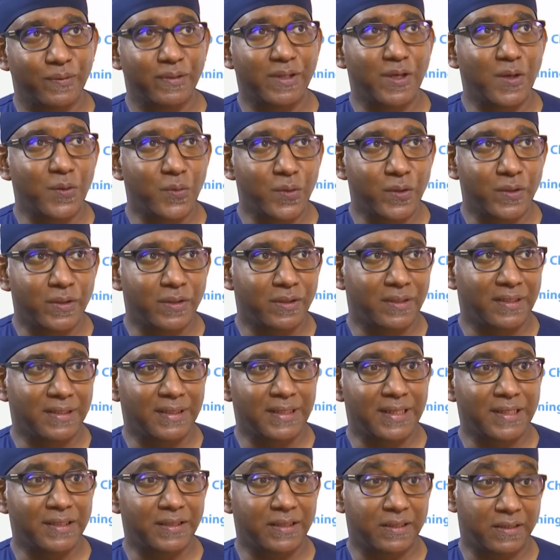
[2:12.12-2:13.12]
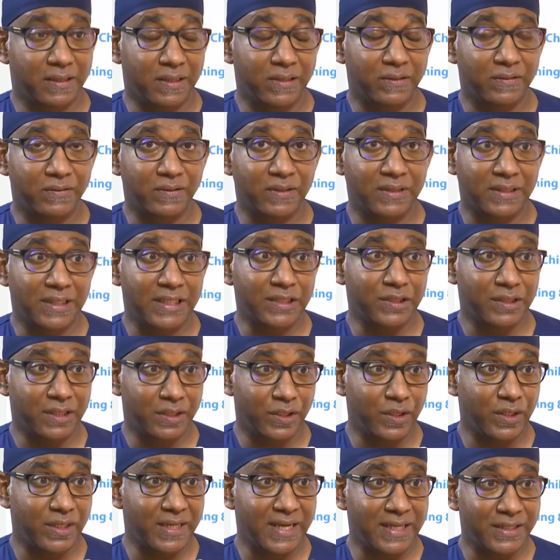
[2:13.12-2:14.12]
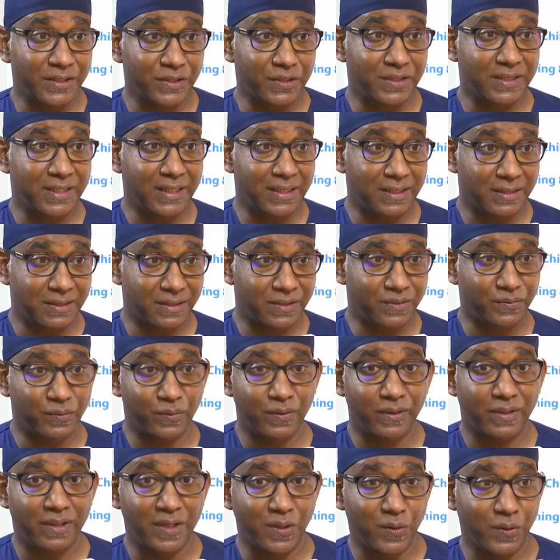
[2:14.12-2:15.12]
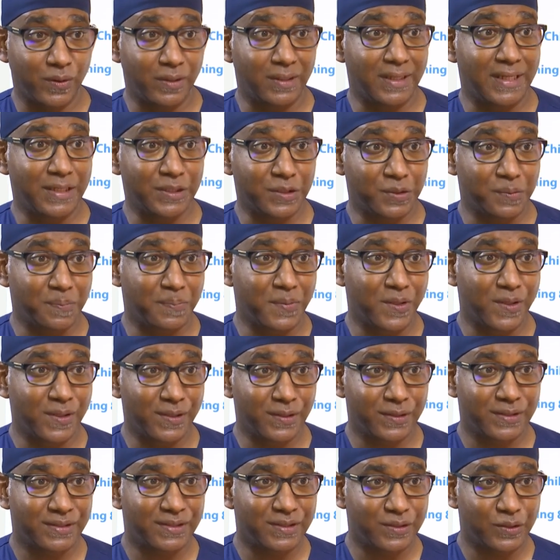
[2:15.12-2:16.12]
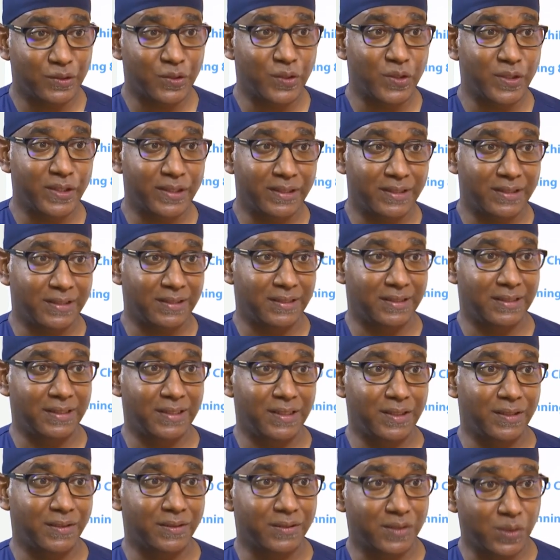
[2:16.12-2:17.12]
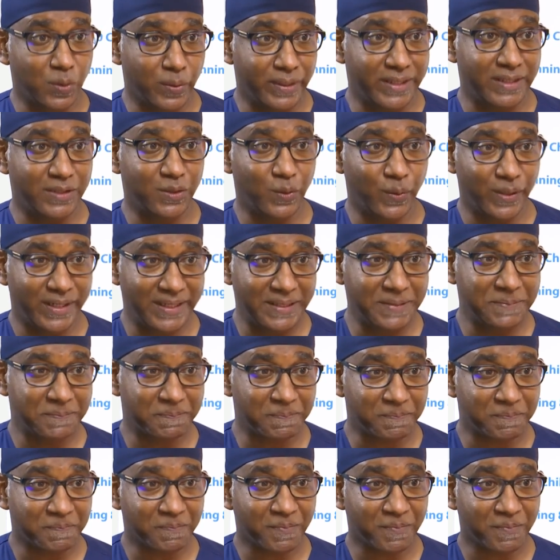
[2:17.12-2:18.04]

there were, at least in the United States, there were less births during the year 2020,